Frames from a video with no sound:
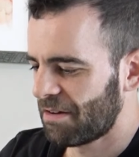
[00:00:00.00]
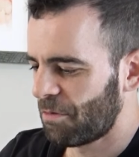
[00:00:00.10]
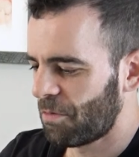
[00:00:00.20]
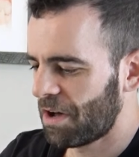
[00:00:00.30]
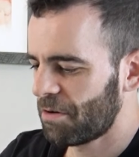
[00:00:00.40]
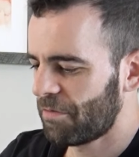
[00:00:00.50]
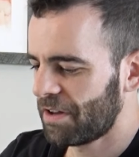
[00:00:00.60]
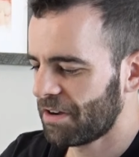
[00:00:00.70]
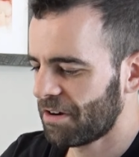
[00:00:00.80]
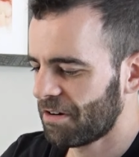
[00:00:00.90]
water,
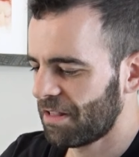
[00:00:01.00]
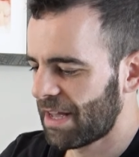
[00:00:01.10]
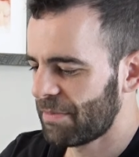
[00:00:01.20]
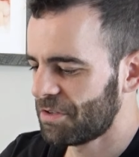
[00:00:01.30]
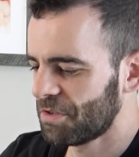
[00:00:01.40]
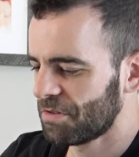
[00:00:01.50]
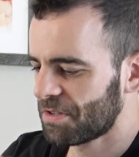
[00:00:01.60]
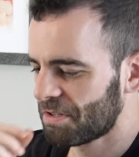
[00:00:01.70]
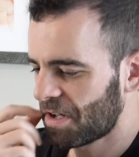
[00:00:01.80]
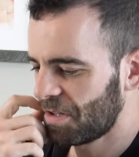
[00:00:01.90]
vinegar, lemon juice,
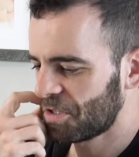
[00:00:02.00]
salt,